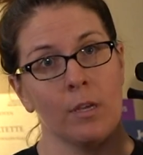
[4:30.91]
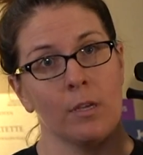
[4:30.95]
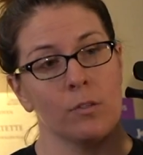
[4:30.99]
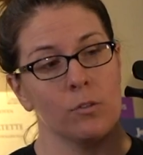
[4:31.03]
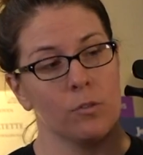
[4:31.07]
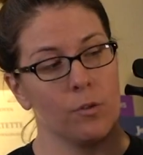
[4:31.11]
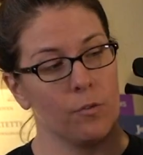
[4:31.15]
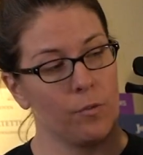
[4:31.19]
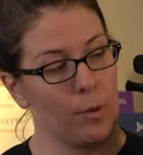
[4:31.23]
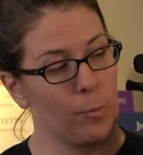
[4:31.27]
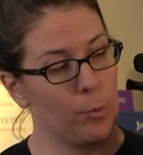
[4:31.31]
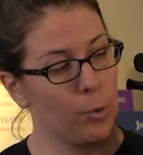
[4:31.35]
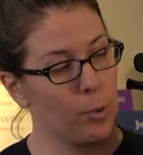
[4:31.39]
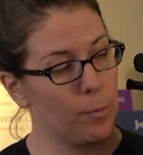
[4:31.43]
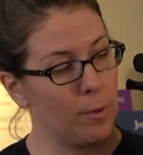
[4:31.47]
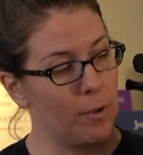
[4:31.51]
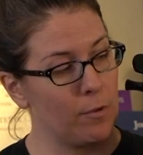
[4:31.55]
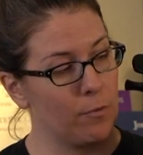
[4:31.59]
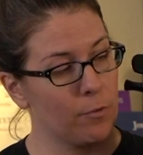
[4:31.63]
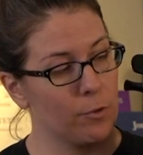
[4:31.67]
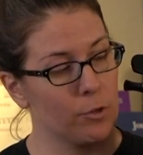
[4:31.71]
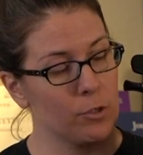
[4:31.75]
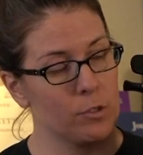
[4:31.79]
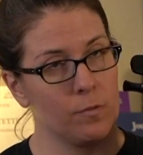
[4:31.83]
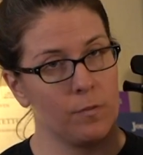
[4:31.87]
So if I put my
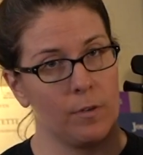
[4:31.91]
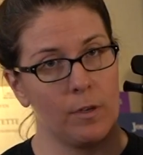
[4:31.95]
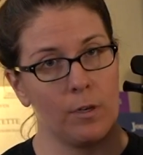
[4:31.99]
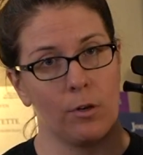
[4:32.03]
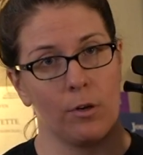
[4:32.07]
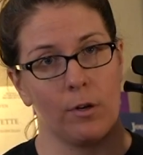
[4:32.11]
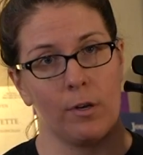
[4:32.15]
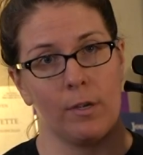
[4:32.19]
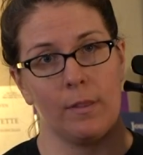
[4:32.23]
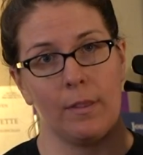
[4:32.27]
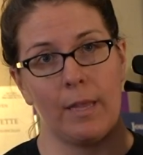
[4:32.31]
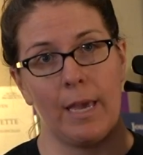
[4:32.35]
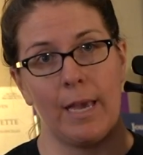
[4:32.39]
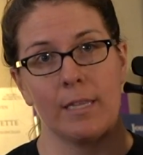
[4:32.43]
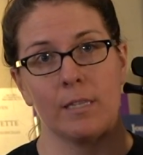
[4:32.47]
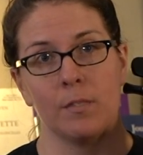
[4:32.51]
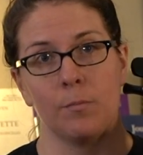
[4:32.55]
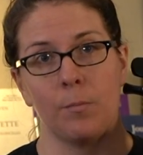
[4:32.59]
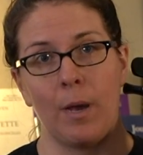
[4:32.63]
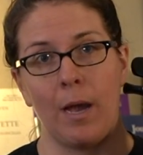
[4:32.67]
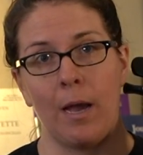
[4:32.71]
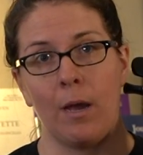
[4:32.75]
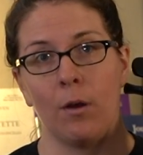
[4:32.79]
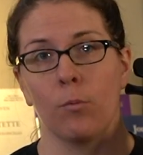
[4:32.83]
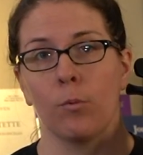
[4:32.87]
first finger in that
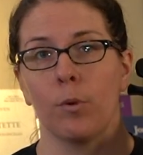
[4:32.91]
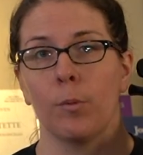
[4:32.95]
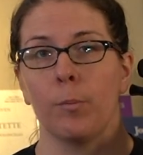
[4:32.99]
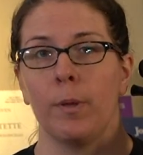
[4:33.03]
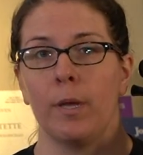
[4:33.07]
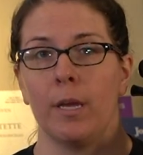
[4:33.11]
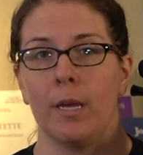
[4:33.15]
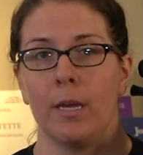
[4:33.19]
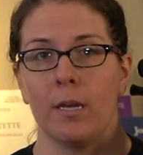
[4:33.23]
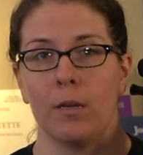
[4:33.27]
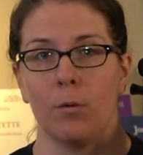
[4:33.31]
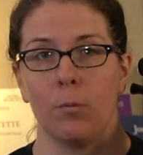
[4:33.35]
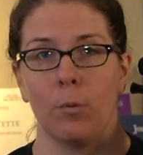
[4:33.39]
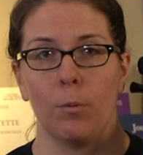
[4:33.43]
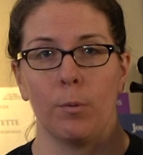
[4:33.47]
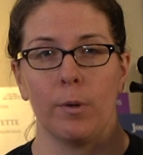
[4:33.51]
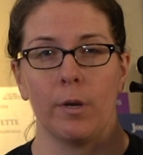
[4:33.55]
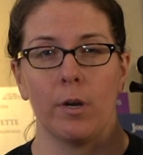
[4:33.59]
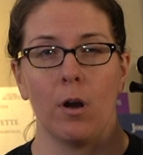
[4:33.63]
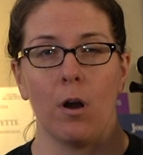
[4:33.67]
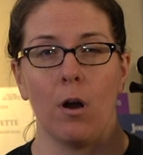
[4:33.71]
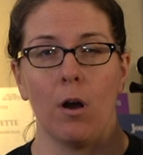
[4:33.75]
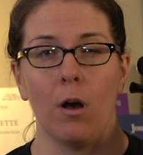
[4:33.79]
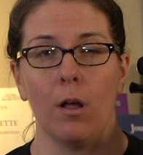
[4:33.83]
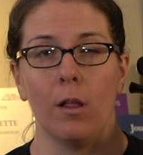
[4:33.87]
spot, we're playing in what we
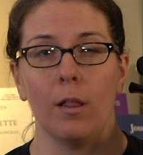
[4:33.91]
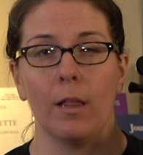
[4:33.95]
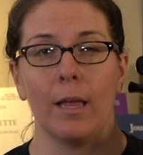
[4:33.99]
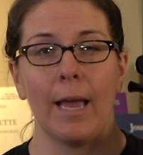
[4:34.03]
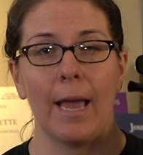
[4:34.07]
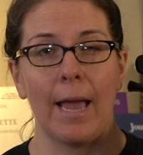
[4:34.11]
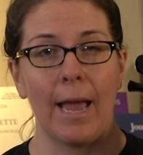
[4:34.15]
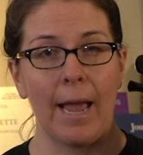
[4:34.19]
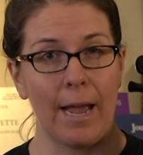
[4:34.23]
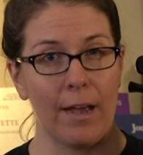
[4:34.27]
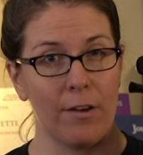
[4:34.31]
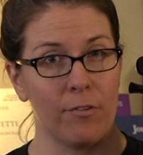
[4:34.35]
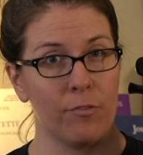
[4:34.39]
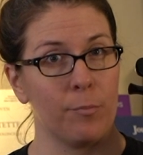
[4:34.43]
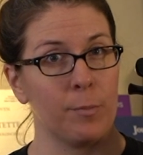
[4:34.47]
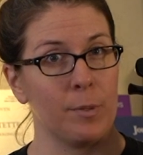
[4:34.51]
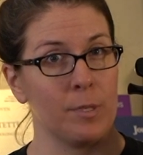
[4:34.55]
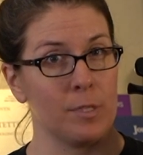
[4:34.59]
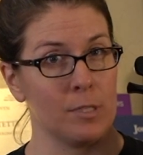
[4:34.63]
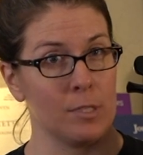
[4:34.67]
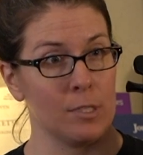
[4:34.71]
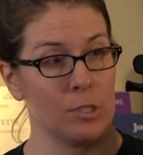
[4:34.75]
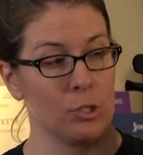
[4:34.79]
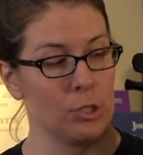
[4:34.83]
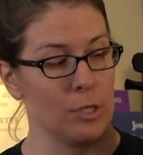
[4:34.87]
call half
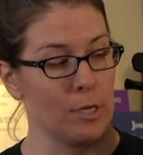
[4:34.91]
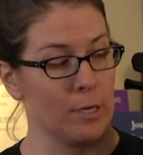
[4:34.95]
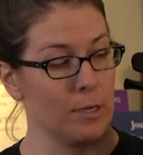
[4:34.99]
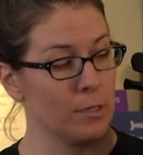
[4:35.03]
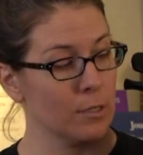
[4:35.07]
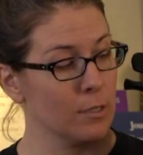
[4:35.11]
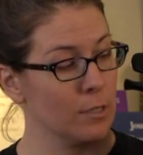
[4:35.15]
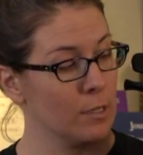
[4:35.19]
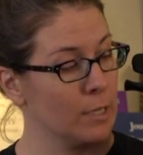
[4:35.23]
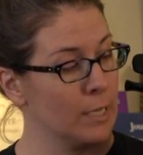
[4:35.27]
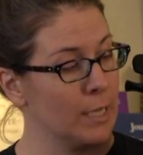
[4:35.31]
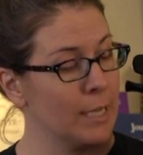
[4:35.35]
position.